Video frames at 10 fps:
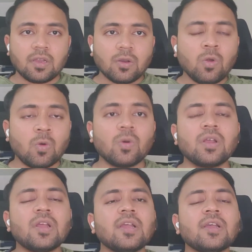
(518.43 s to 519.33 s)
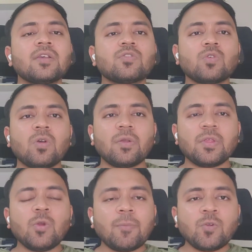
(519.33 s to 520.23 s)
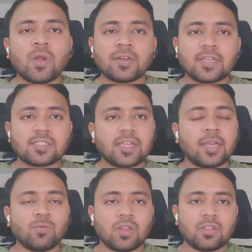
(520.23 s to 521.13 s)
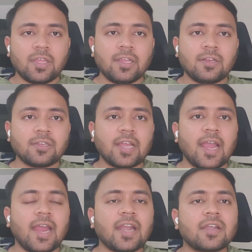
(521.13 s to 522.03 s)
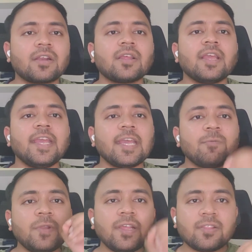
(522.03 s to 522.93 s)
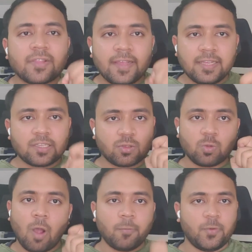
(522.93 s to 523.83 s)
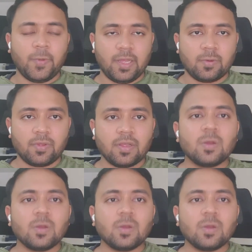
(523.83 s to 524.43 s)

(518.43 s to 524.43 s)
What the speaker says: No. So you have to understand one thing, that everything is a software.